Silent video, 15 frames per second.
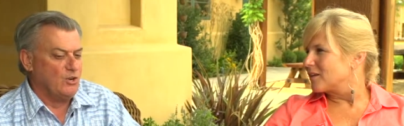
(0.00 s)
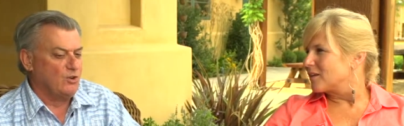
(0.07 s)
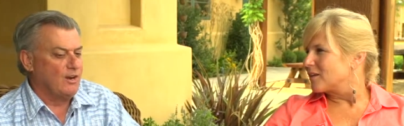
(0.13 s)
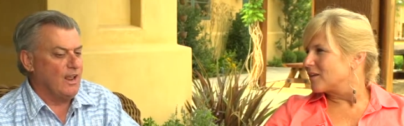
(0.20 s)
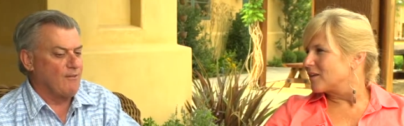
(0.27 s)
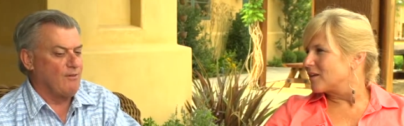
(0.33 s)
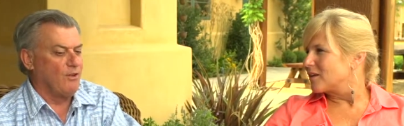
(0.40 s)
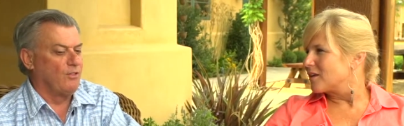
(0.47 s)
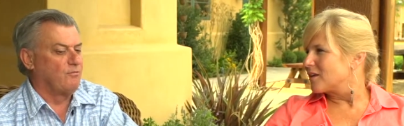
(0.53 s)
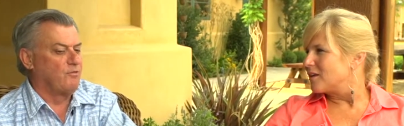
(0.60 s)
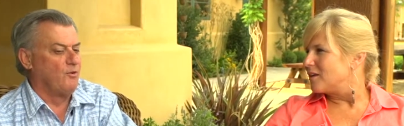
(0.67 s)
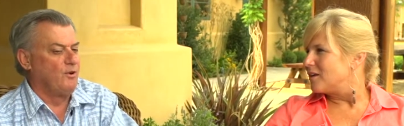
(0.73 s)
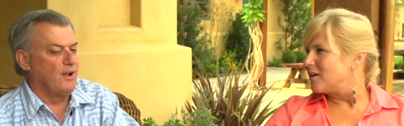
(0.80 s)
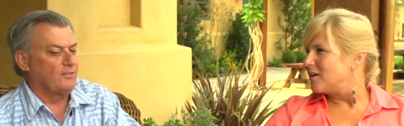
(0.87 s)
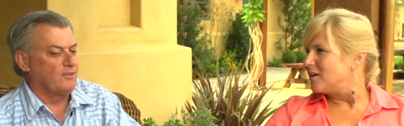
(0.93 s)
Speaker 1: you could have all the
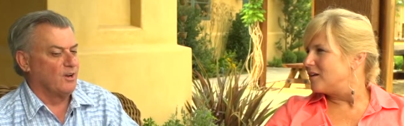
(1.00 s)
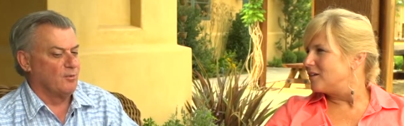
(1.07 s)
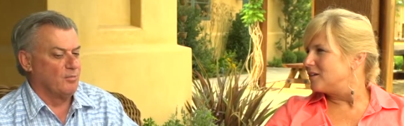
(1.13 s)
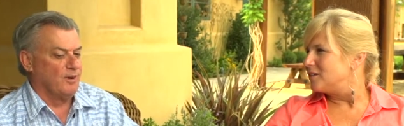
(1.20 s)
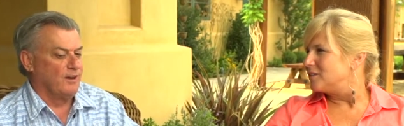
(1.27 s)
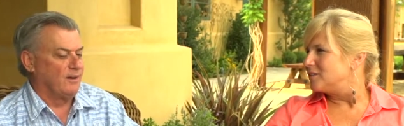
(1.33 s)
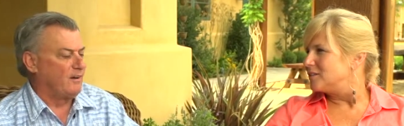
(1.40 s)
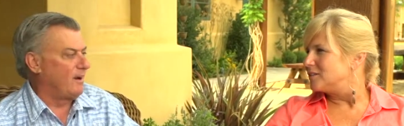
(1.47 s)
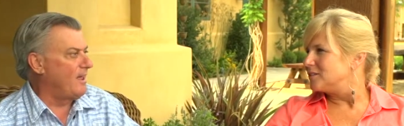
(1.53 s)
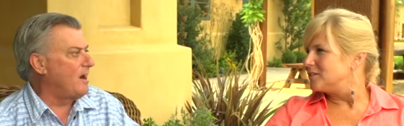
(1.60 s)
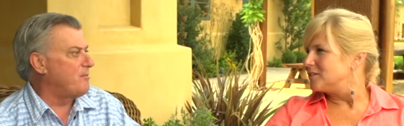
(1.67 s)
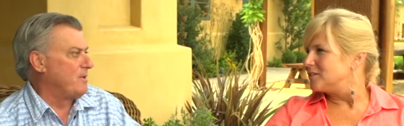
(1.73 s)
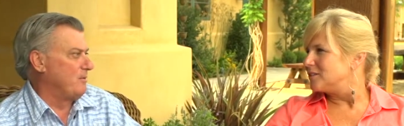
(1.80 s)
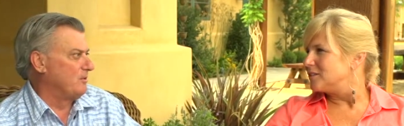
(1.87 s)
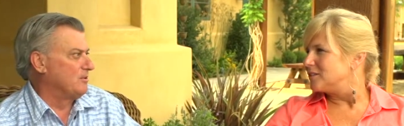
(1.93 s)
food out there, but a lot
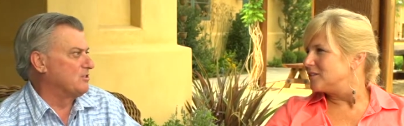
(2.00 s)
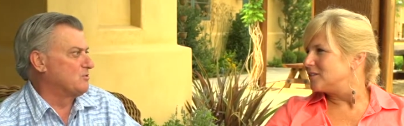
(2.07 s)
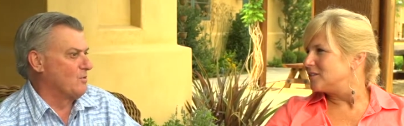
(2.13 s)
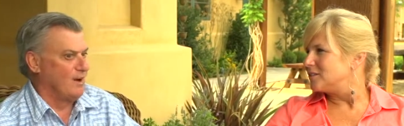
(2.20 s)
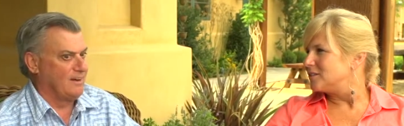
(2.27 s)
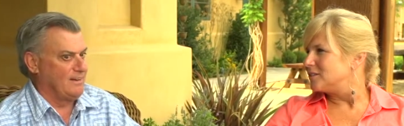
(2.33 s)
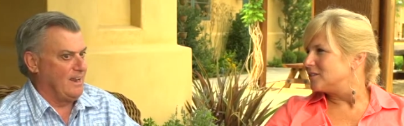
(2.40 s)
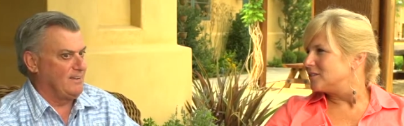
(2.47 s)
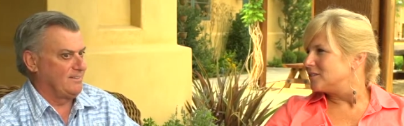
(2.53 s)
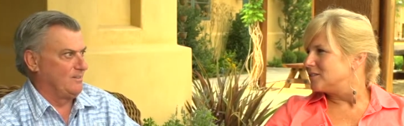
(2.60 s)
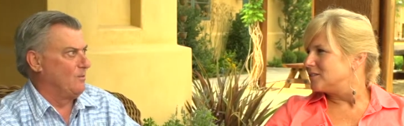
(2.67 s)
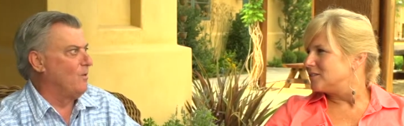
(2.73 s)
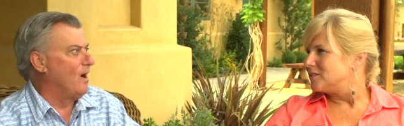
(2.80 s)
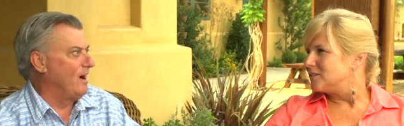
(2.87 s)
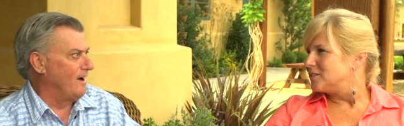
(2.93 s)
of people just want to taste
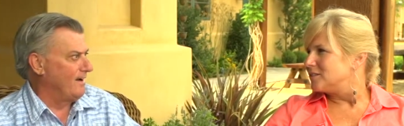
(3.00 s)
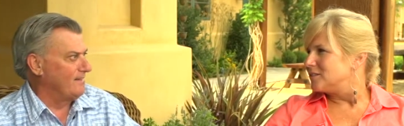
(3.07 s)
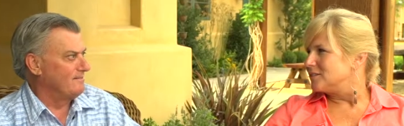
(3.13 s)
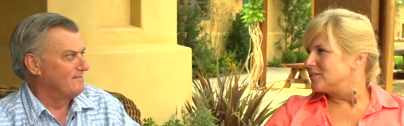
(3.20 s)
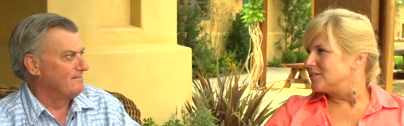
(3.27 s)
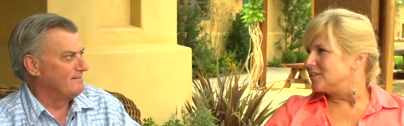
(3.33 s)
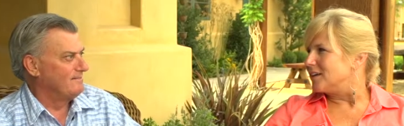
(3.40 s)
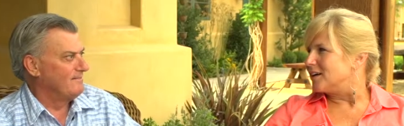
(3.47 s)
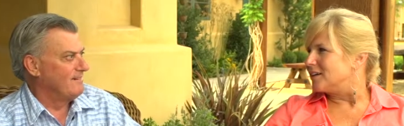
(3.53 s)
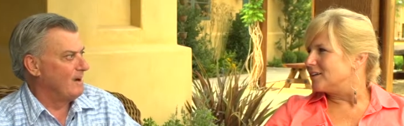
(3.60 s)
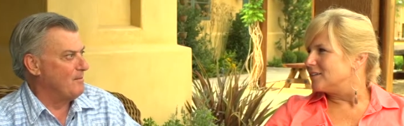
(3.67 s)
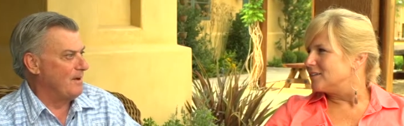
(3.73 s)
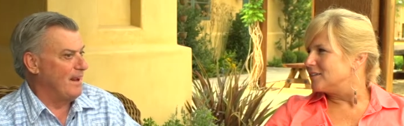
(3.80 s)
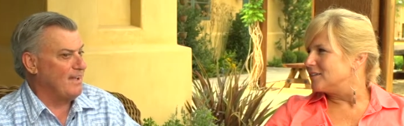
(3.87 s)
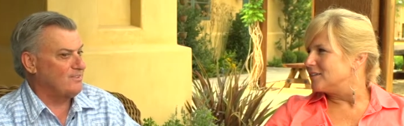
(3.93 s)
the wine. Yeah.
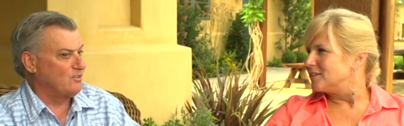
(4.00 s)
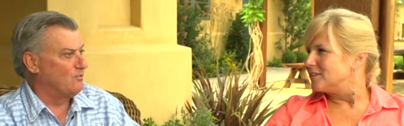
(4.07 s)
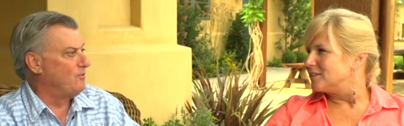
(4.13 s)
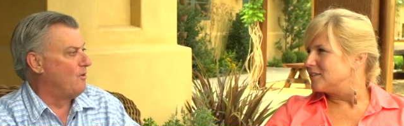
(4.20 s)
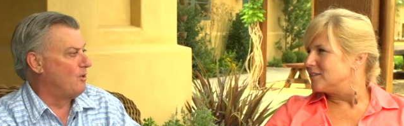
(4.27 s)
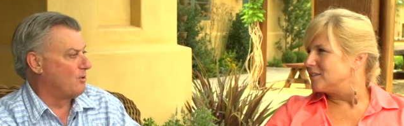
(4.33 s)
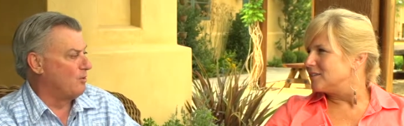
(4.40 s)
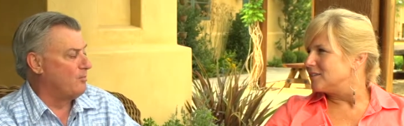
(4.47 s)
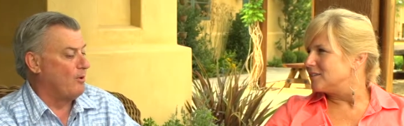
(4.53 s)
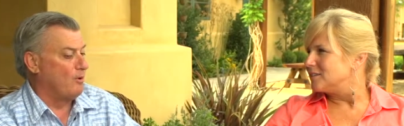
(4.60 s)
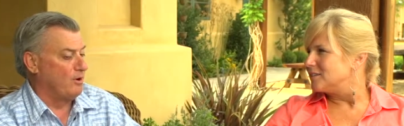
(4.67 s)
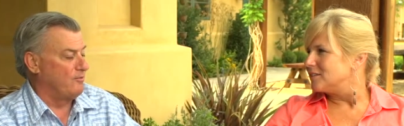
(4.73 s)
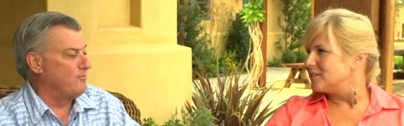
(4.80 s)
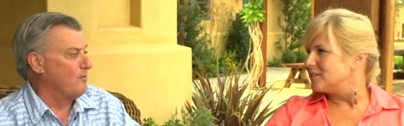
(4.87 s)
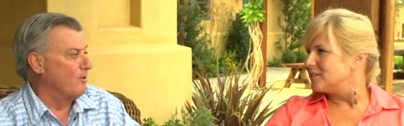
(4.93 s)
I mean, that's the focal
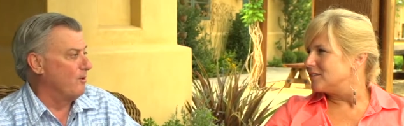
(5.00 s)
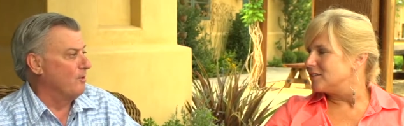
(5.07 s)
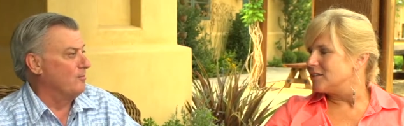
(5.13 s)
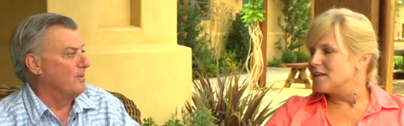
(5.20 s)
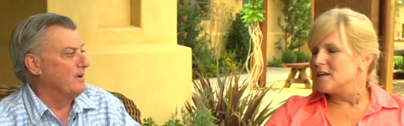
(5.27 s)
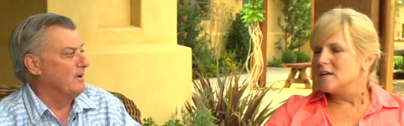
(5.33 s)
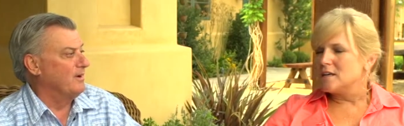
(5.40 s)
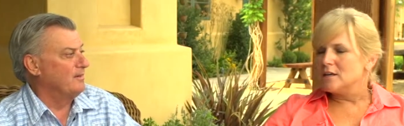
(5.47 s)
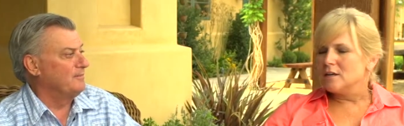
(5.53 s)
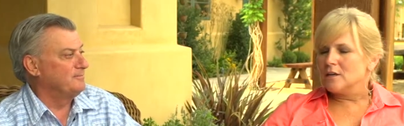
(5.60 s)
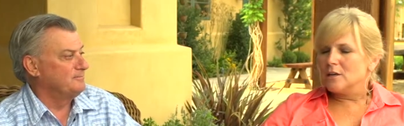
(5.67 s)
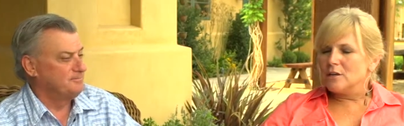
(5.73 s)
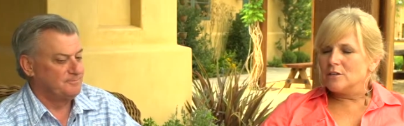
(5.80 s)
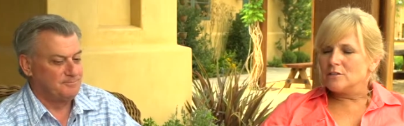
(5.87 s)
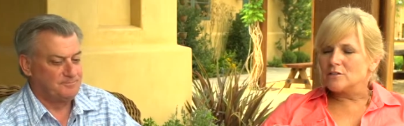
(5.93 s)
point for them, but.
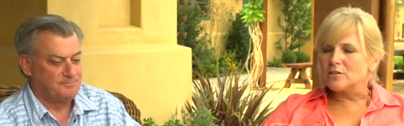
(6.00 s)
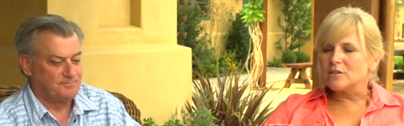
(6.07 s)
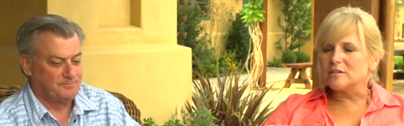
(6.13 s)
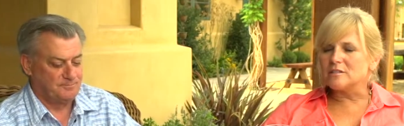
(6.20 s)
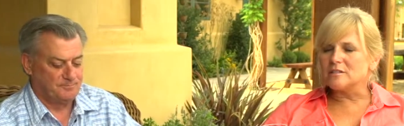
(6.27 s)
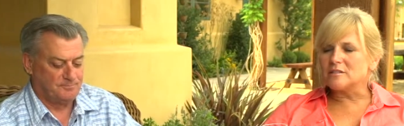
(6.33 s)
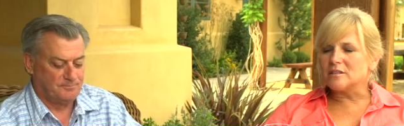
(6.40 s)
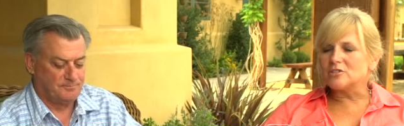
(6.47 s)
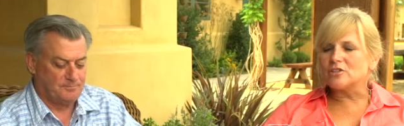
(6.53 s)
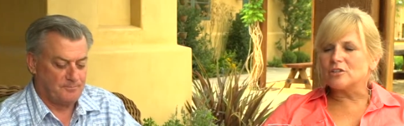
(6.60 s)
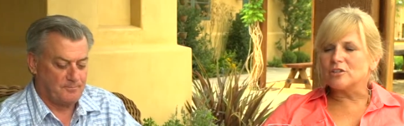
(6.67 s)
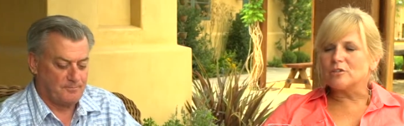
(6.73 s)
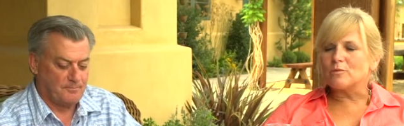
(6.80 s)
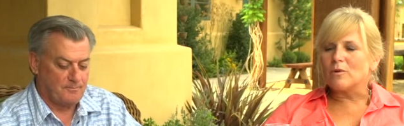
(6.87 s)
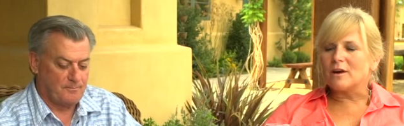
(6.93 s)
Speaker 2: So this is such a
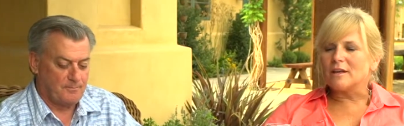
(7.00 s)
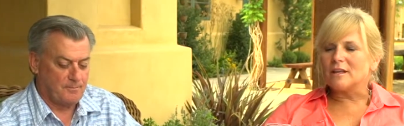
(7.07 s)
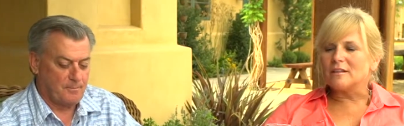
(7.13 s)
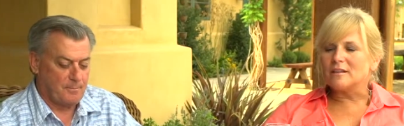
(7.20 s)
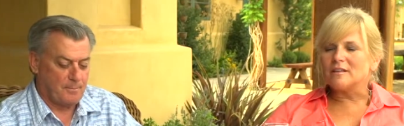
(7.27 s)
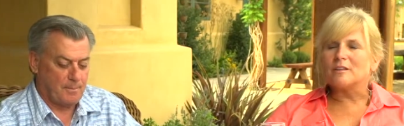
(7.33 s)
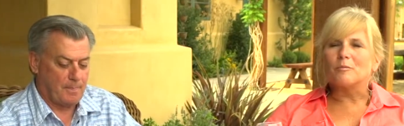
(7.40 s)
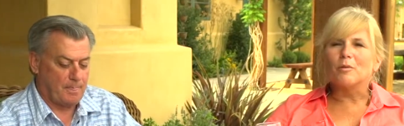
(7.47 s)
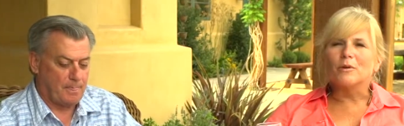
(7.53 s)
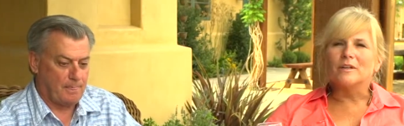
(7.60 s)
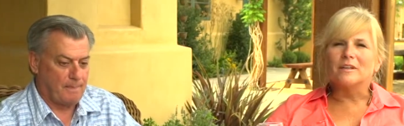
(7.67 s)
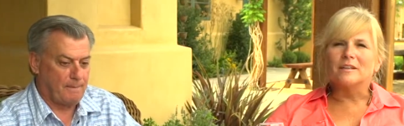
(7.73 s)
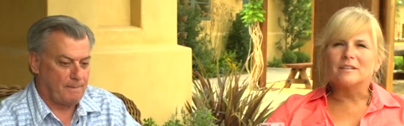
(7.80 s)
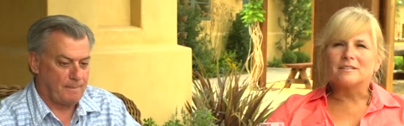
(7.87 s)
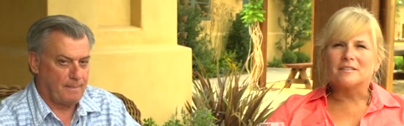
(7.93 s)
good wine. I think the
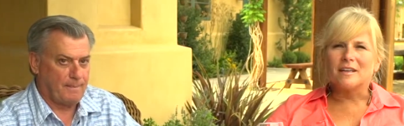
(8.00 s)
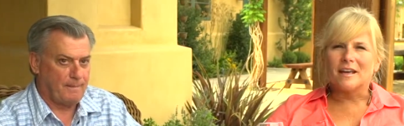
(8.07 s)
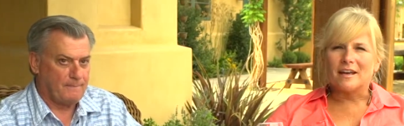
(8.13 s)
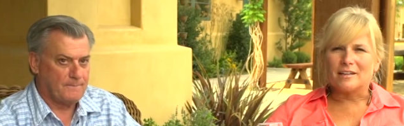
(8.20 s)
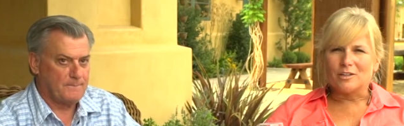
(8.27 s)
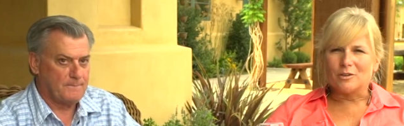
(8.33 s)
point is, yeah,